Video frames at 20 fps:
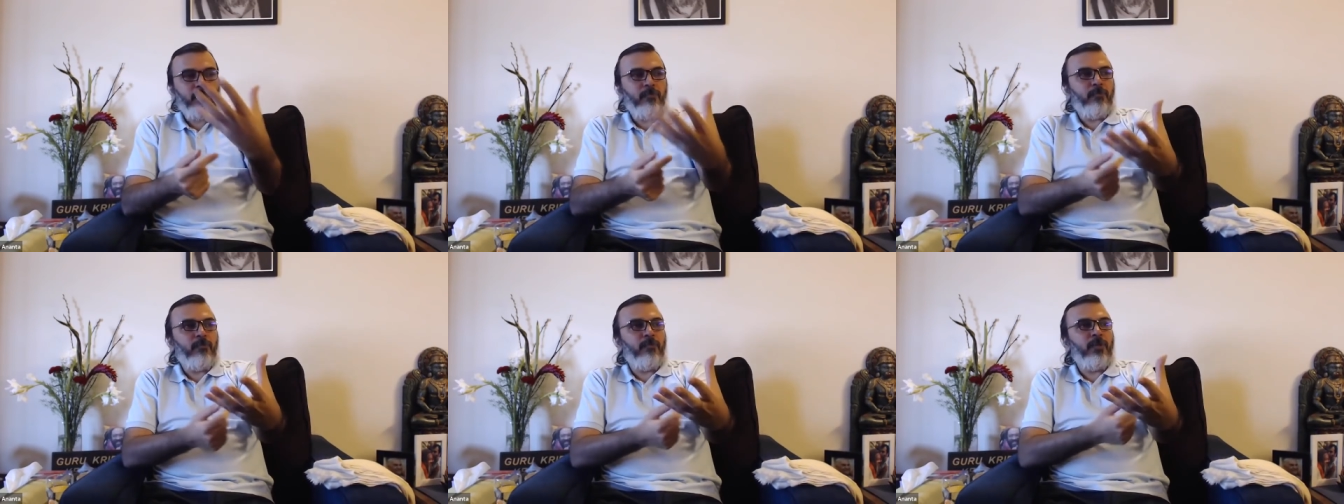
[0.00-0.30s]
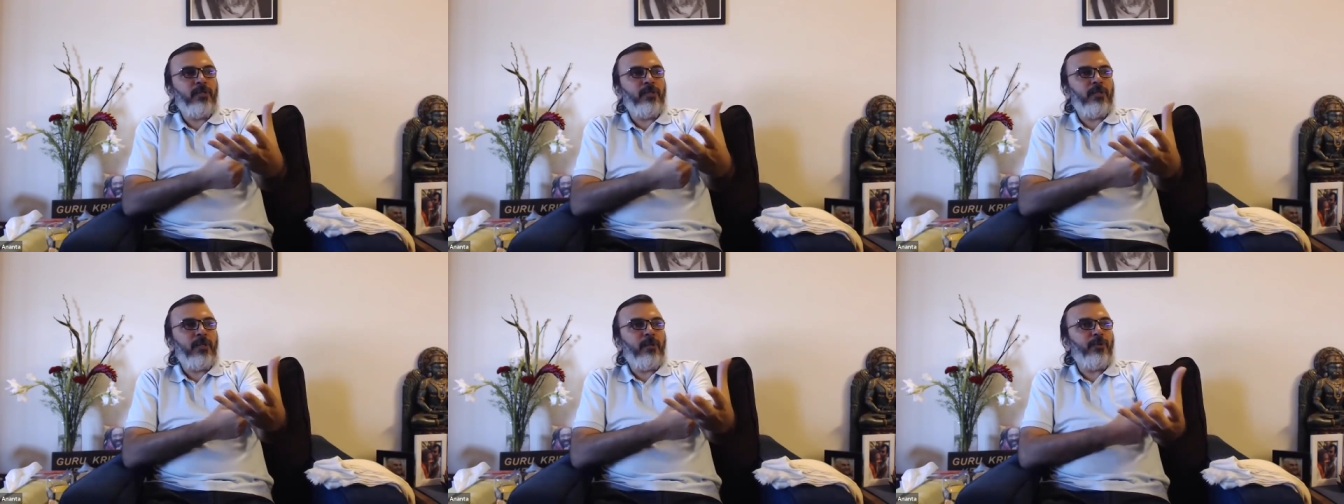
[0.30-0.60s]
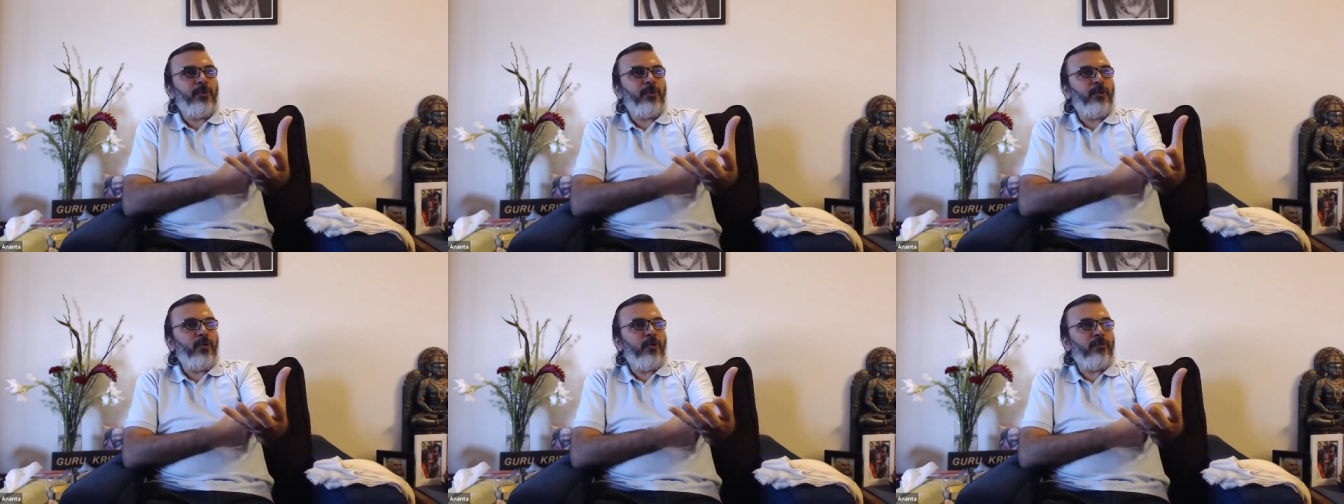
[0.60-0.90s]

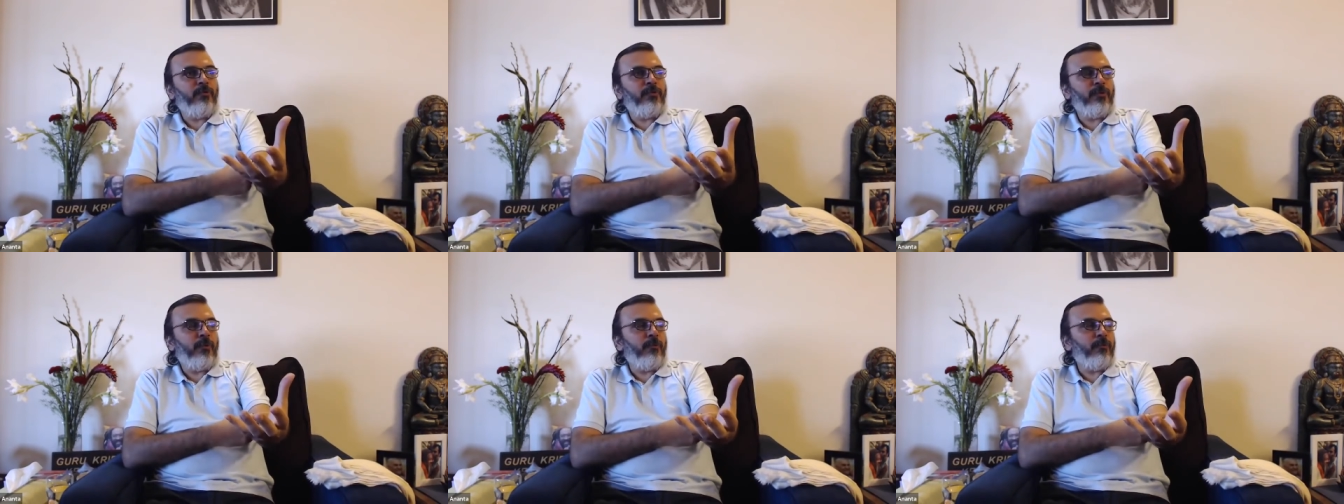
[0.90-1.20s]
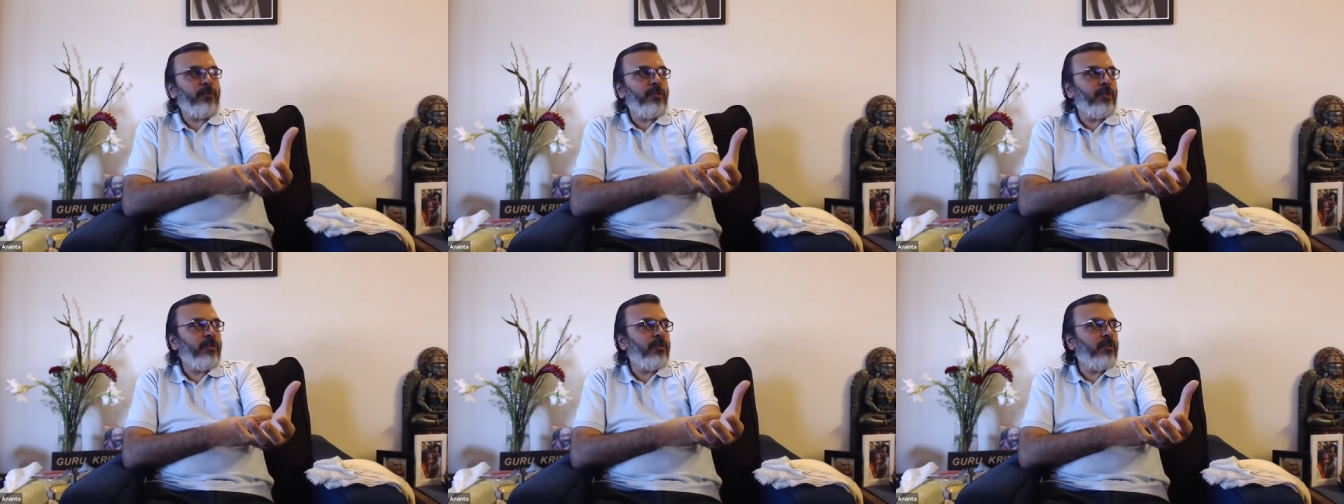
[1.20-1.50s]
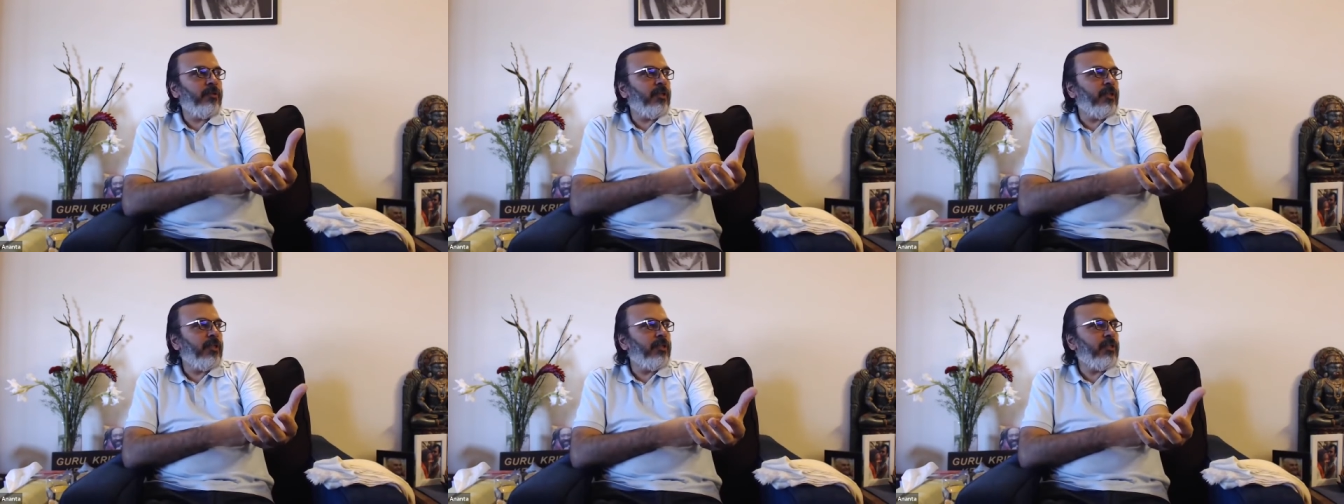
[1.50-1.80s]
perception of something,
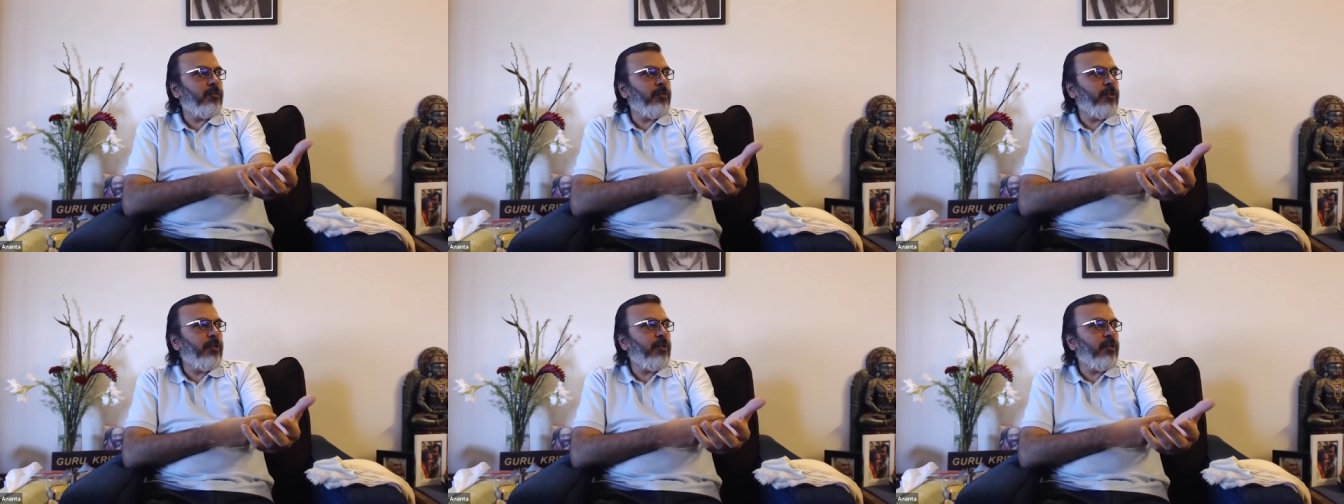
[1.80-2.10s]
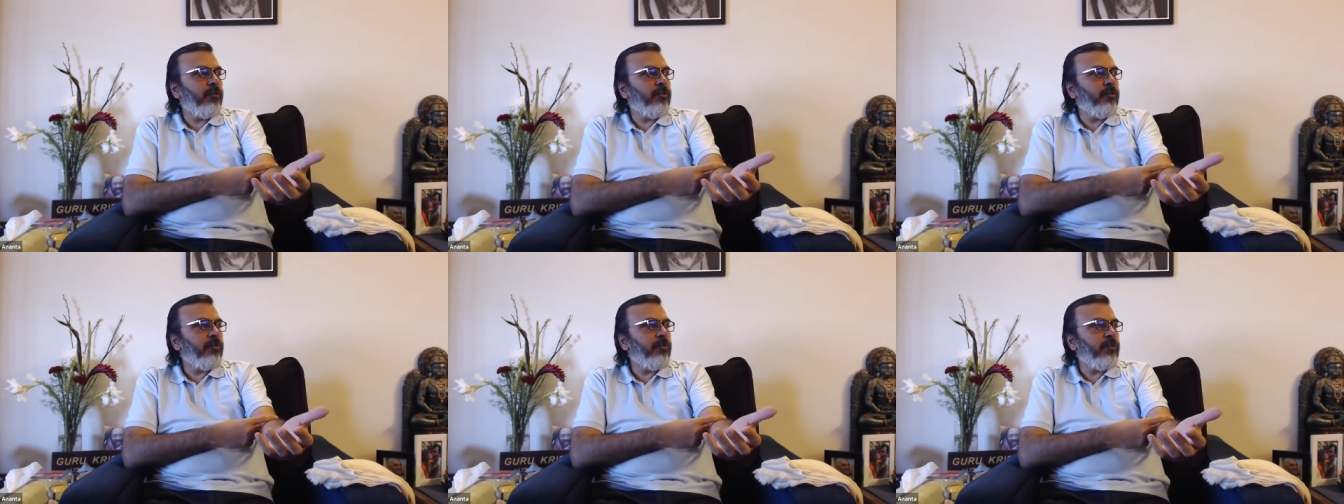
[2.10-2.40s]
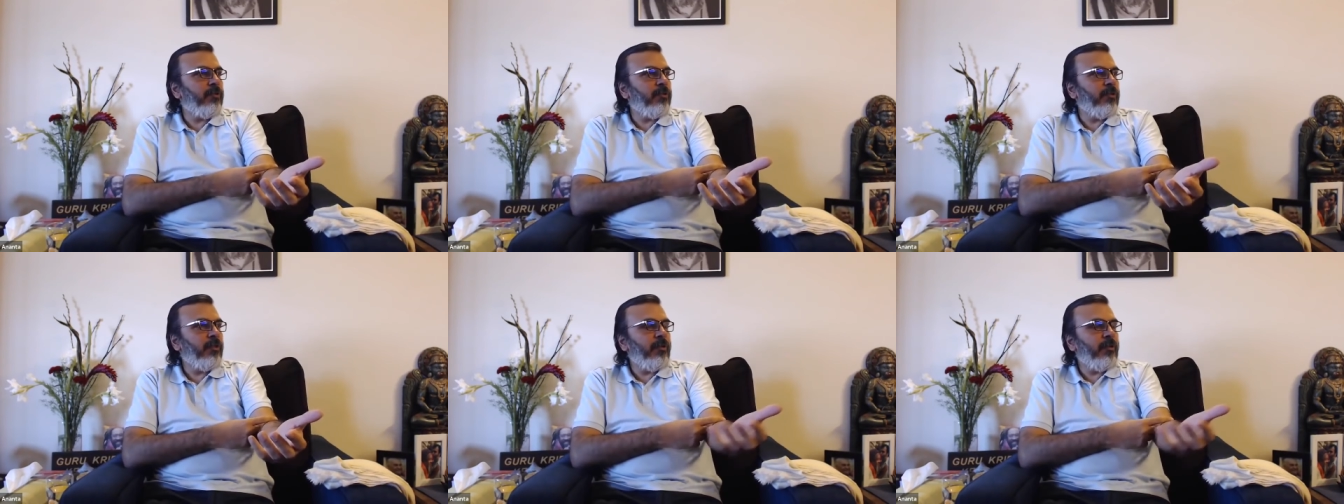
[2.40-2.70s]
the experience?
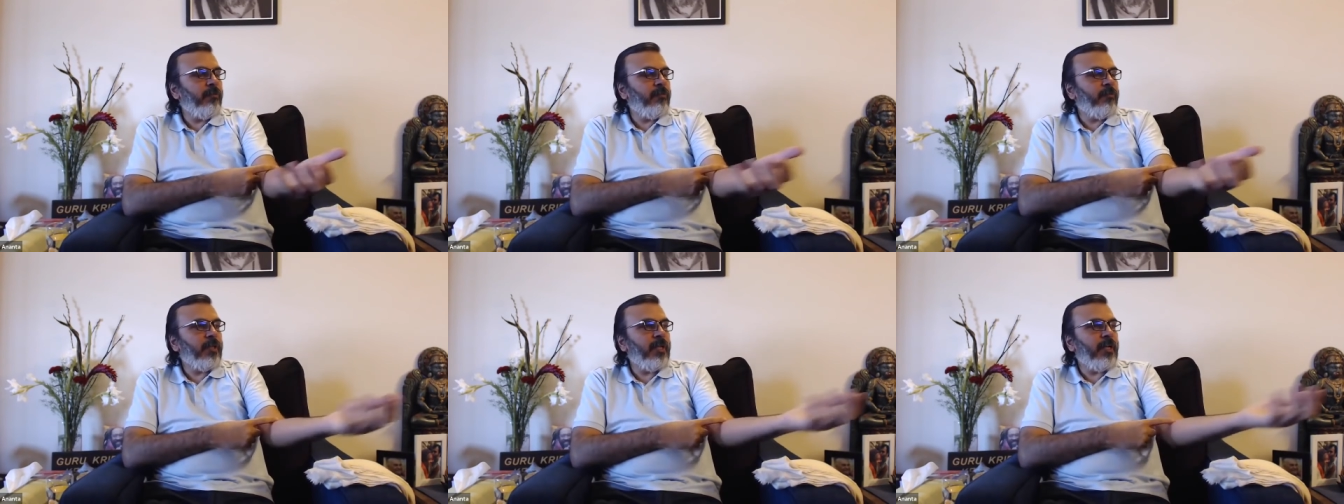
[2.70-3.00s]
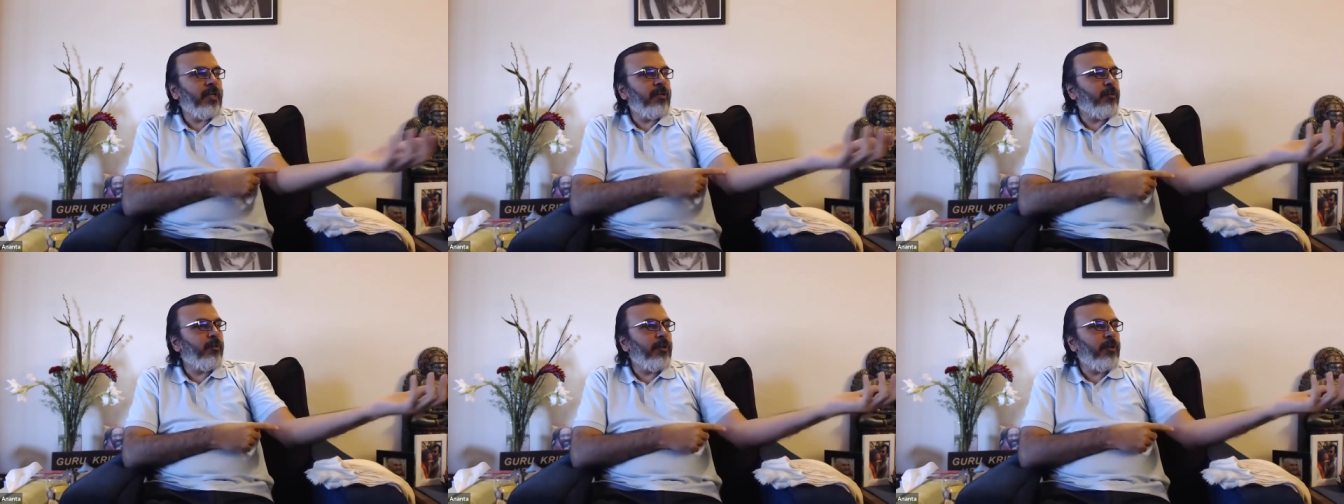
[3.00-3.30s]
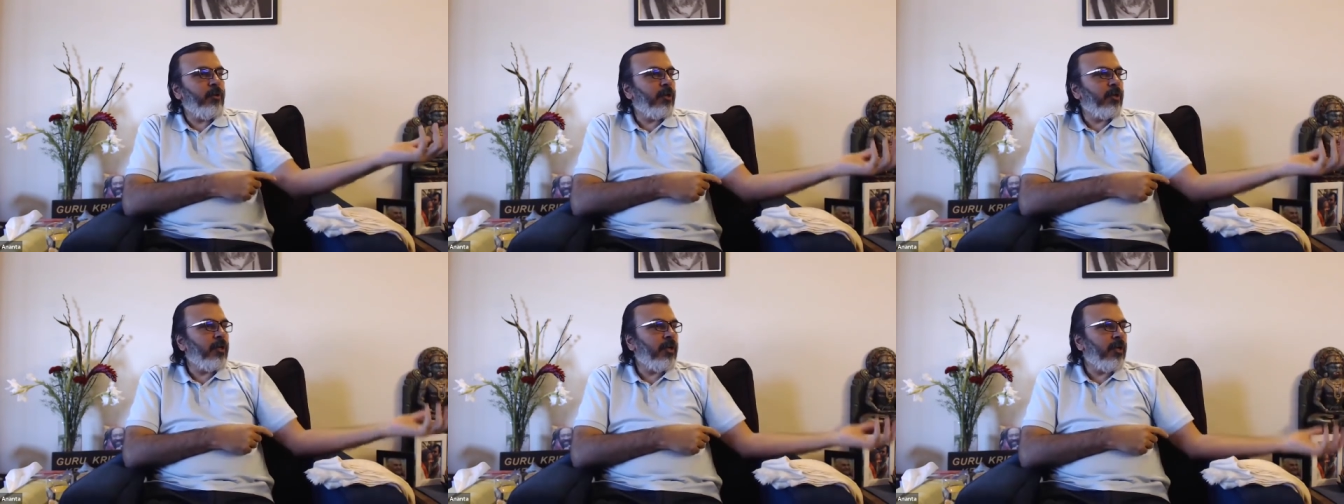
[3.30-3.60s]
That will
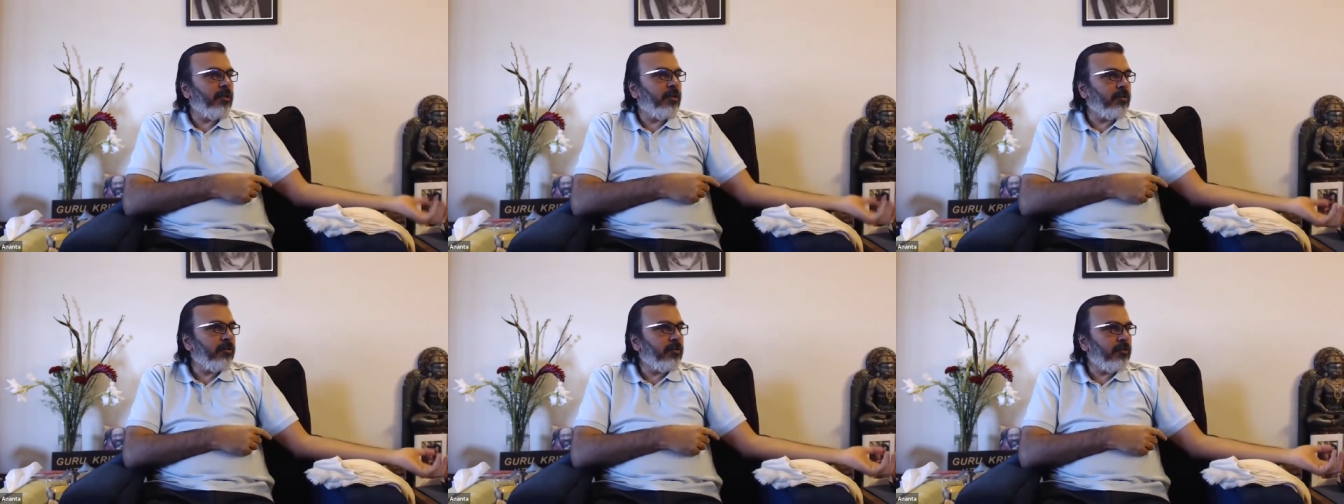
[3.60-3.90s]
not last.